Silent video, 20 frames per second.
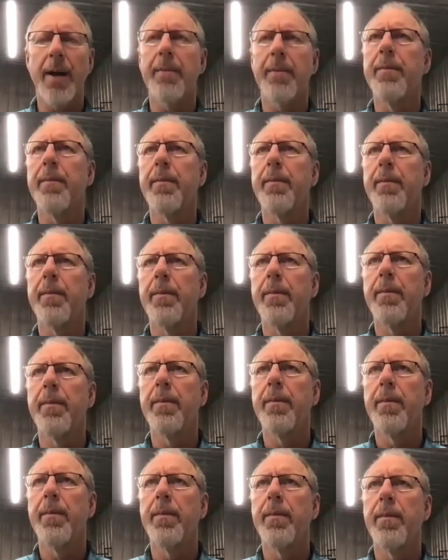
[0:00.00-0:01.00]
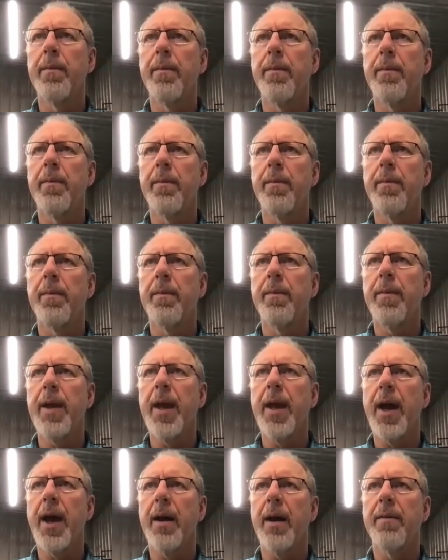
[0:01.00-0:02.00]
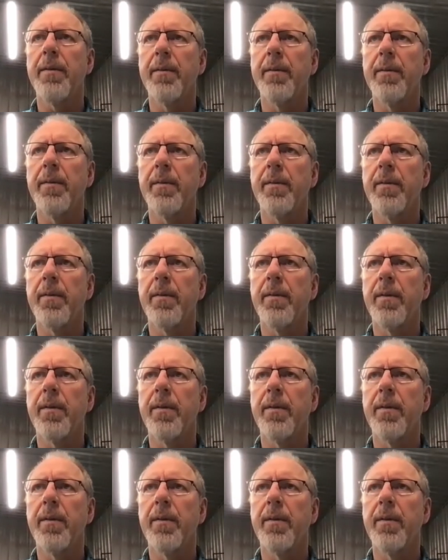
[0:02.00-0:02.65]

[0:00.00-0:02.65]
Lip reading: me a lot about the military.